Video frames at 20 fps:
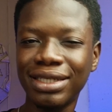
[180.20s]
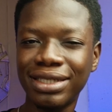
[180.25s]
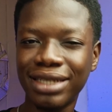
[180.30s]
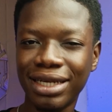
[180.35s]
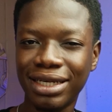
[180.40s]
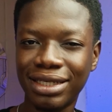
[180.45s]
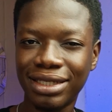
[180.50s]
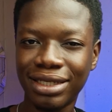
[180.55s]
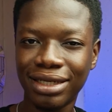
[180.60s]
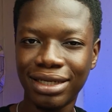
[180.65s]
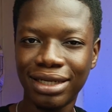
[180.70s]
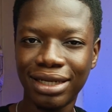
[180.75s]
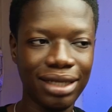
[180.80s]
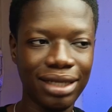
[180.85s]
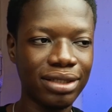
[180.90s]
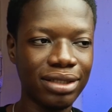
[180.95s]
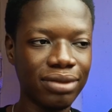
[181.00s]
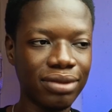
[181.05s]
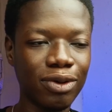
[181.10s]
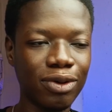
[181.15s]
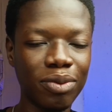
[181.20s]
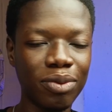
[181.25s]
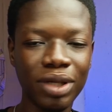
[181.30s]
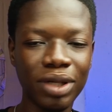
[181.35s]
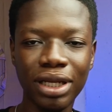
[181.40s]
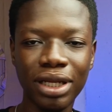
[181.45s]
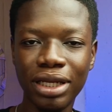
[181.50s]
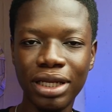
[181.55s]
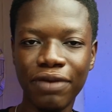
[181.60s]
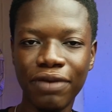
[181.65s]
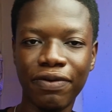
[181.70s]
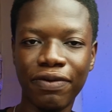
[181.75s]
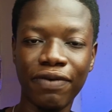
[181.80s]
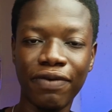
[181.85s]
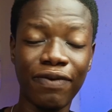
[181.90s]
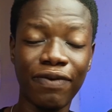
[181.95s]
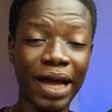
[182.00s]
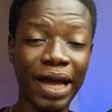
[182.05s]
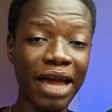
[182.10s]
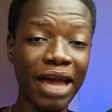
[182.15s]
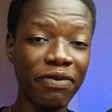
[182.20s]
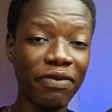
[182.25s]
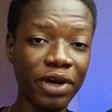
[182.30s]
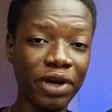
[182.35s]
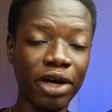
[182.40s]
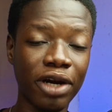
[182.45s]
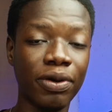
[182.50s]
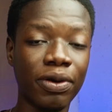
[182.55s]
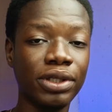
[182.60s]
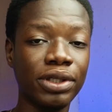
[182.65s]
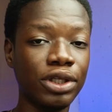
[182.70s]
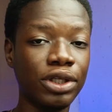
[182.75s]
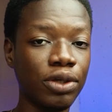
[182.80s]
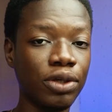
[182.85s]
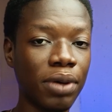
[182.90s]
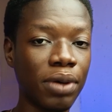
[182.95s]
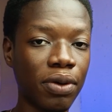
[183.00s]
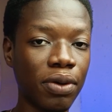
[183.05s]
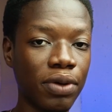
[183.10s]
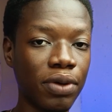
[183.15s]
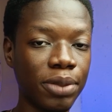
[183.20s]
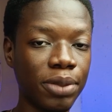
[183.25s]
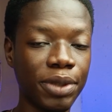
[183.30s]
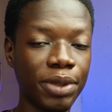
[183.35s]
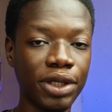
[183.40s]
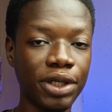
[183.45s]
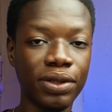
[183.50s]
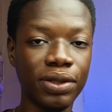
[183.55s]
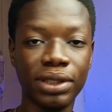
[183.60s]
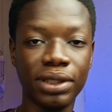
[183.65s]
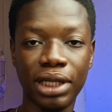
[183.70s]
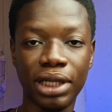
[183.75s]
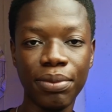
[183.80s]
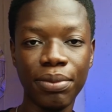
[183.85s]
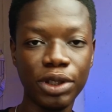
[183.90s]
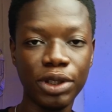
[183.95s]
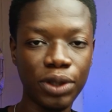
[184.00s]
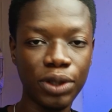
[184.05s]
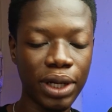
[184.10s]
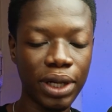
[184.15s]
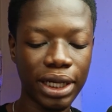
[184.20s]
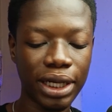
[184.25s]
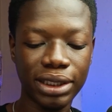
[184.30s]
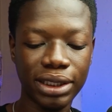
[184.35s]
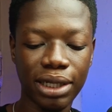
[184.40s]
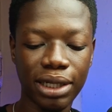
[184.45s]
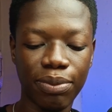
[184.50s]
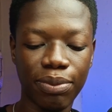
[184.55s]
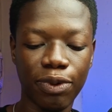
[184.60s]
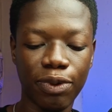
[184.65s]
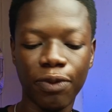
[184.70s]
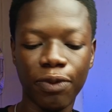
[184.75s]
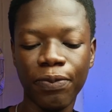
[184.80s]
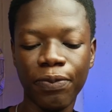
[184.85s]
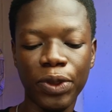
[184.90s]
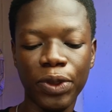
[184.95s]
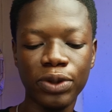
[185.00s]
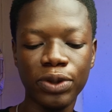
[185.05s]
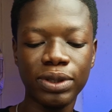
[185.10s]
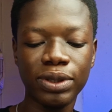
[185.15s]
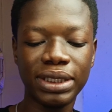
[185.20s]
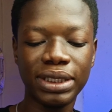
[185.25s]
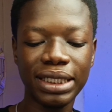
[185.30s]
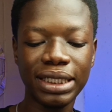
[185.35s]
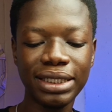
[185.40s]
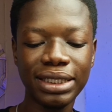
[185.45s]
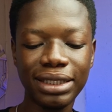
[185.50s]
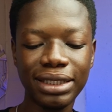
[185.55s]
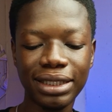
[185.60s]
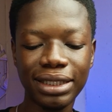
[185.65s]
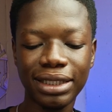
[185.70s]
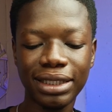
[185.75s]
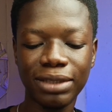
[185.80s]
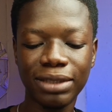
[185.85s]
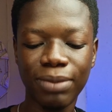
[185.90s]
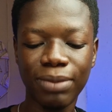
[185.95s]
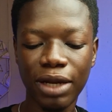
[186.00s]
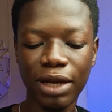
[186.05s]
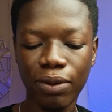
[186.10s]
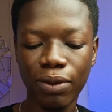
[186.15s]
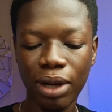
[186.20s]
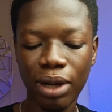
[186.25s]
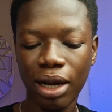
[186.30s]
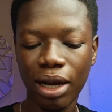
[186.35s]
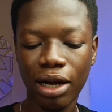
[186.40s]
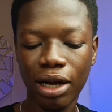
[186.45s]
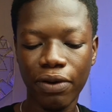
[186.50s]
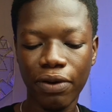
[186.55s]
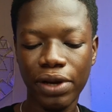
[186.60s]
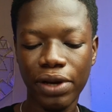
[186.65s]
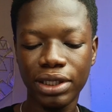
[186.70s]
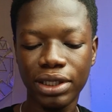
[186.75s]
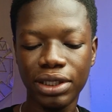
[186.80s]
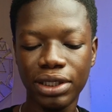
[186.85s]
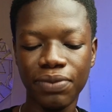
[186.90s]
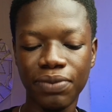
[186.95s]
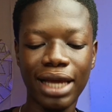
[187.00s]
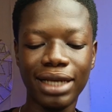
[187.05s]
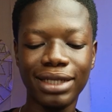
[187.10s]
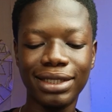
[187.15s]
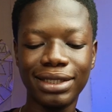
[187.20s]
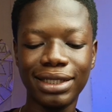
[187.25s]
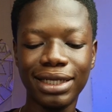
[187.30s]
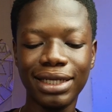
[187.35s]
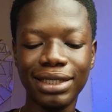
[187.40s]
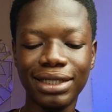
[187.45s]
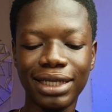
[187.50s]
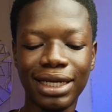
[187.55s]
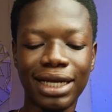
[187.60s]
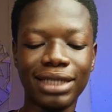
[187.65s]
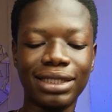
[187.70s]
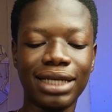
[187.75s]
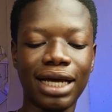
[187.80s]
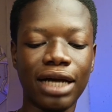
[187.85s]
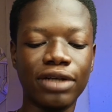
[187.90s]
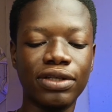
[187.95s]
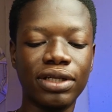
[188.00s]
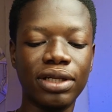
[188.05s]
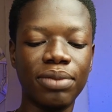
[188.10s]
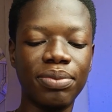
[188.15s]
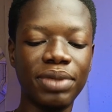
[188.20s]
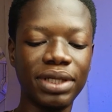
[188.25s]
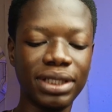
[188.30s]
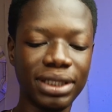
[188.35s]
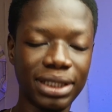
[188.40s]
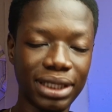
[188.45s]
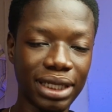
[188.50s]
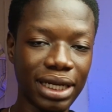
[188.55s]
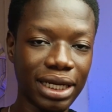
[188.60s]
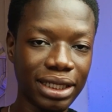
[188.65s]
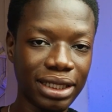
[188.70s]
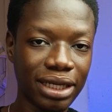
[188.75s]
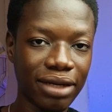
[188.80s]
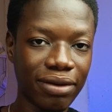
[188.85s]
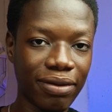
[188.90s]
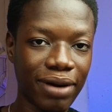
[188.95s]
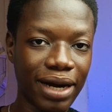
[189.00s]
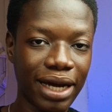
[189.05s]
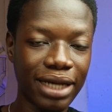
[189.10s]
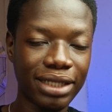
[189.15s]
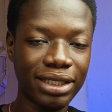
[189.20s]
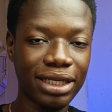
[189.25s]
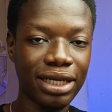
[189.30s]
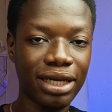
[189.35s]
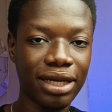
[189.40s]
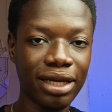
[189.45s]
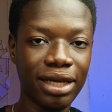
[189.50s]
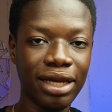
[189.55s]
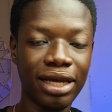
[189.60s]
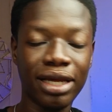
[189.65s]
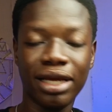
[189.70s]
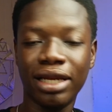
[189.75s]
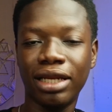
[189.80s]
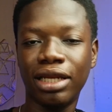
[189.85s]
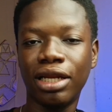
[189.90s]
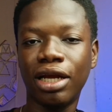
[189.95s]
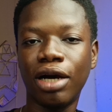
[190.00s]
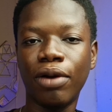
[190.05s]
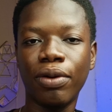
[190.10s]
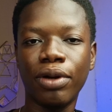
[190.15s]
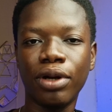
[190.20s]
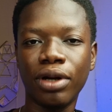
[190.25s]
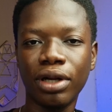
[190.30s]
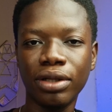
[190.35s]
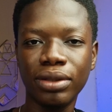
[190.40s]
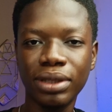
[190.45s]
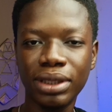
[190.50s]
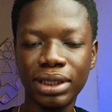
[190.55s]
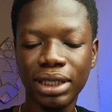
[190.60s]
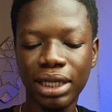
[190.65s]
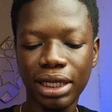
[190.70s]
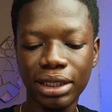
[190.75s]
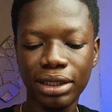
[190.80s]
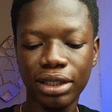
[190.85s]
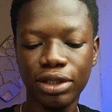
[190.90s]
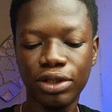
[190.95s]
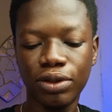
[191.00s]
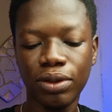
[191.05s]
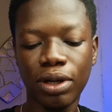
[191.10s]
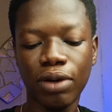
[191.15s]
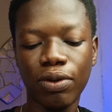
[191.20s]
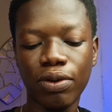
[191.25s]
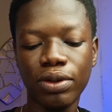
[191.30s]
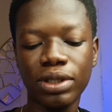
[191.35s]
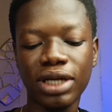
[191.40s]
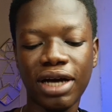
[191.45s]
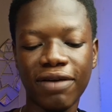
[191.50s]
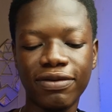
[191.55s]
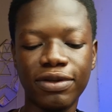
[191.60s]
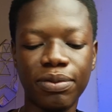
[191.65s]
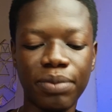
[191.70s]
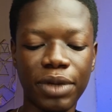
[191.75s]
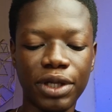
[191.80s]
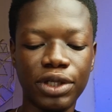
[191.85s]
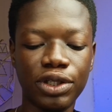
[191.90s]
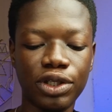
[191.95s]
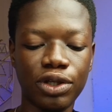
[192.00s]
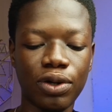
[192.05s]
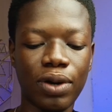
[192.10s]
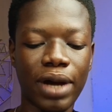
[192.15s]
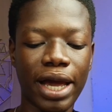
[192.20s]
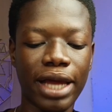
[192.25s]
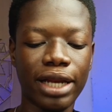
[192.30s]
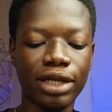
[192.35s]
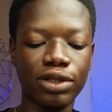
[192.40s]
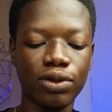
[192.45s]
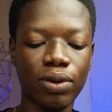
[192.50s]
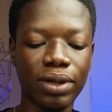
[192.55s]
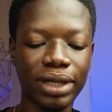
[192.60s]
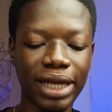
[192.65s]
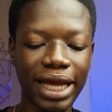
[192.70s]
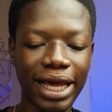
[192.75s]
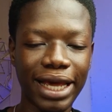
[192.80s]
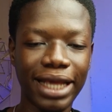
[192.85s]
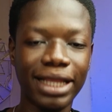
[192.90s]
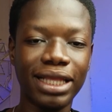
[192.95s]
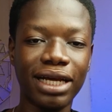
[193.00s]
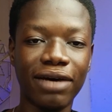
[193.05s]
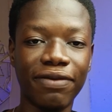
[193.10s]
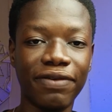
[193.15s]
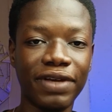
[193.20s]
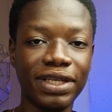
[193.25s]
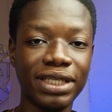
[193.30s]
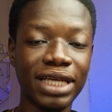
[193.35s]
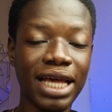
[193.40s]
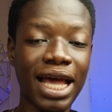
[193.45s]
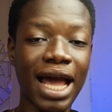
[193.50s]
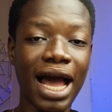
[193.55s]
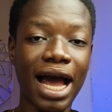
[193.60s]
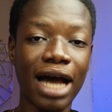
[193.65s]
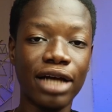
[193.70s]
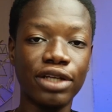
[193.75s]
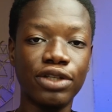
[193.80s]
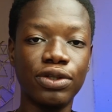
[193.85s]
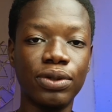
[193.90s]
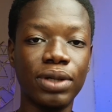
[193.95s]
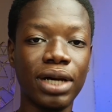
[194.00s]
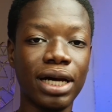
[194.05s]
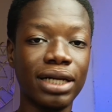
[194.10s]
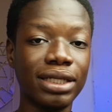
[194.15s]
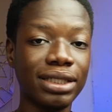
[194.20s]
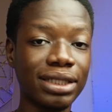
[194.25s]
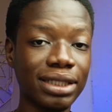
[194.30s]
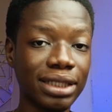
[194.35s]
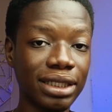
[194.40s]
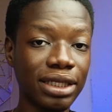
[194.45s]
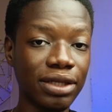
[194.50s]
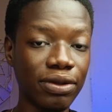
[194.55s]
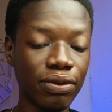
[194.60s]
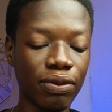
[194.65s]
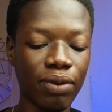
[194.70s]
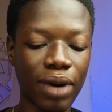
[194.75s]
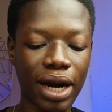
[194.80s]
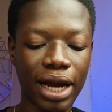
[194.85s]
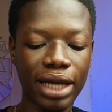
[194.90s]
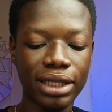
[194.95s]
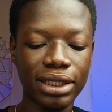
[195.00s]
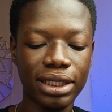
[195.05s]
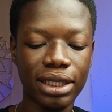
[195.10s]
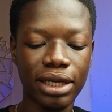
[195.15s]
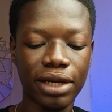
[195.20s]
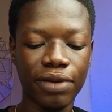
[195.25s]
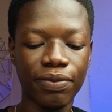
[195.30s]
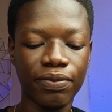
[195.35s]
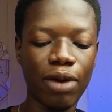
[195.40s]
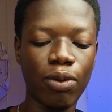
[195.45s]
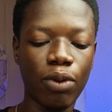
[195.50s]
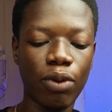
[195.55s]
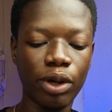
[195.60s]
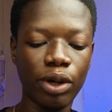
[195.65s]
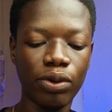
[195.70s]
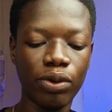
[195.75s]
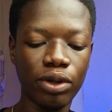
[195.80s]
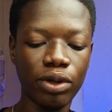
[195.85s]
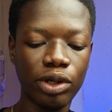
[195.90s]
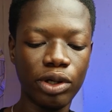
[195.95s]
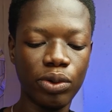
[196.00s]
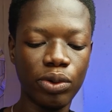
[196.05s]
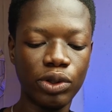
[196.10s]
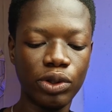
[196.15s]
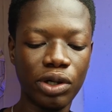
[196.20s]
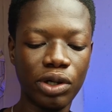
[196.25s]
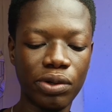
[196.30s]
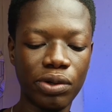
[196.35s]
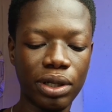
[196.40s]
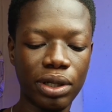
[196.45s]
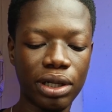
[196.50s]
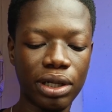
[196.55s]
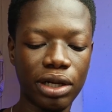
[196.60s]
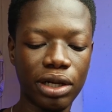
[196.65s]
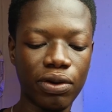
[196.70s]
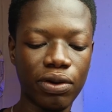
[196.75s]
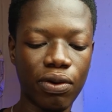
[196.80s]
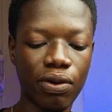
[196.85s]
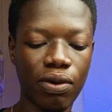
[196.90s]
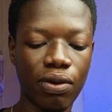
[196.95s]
section is completely different for every currency you are going to be using. Let me show you an example. So since this is my local currency and since it has actually been selected right here, now in order to select it, you are going to have to make sure it is on the interface as you can see right here. And what you're going to do is you're going to click